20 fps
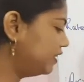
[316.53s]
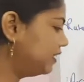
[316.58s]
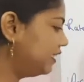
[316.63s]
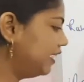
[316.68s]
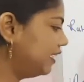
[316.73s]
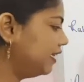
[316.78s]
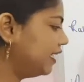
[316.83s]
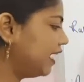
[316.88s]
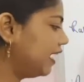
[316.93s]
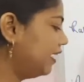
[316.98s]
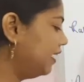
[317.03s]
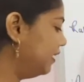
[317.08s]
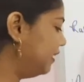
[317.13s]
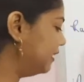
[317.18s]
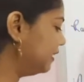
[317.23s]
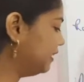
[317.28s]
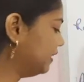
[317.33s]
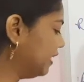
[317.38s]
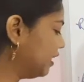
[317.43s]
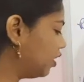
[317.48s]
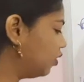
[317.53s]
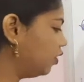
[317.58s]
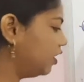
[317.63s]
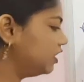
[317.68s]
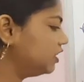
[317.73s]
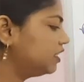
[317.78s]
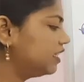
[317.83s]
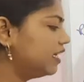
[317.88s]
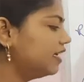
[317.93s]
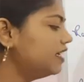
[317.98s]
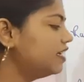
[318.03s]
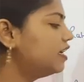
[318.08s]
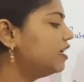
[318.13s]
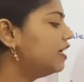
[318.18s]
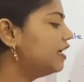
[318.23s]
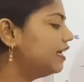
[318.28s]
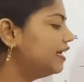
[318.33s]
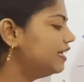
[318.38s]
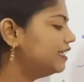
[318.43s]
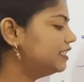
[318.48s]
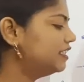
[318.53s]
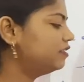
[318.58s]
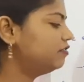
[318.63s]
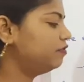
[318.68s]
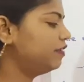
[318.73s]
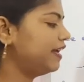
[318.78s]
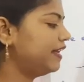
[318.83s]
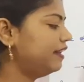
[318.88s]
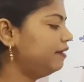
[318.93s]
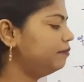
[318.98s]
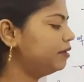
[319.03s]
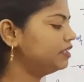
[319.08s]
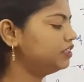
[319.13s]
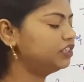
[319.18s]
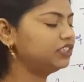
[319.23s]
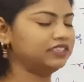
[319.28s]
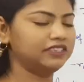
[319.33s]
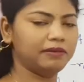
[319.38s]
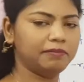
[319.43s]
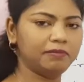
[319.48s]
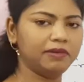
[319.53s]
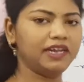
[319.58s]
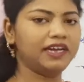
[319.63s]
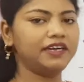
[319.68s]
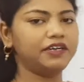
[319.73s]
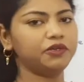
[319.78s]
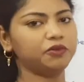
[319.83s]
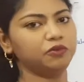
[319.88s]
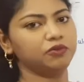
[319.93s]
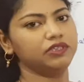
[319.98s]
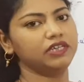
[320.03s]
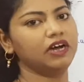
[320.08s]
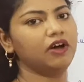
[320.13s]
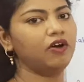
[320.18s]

see that this equation is very much similar to the,